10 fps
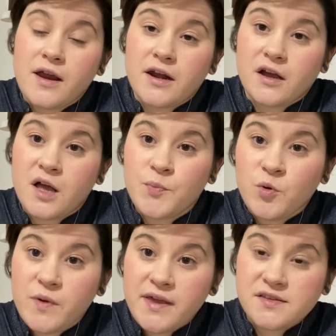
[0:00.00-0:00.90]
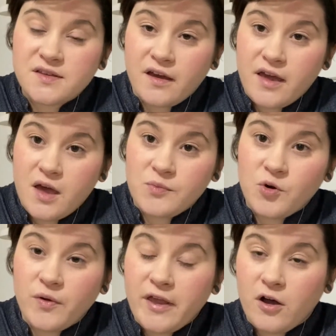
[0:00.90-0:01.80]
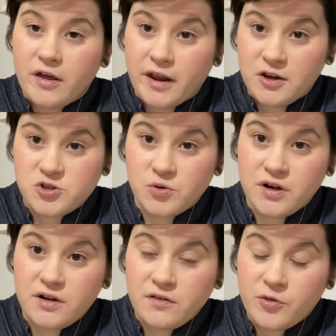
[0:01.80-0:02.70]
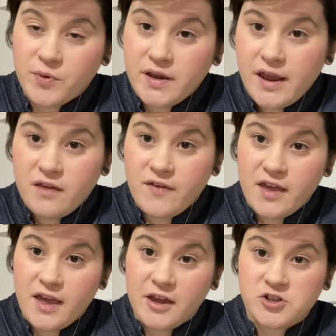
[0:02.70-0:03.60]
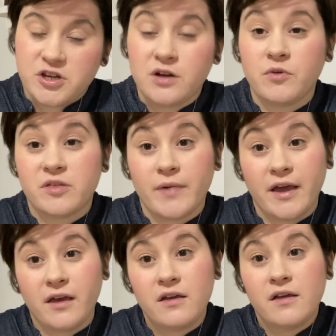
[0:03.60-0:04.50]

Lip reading: In a couple weeks, I am going on a short 3-day vacation with my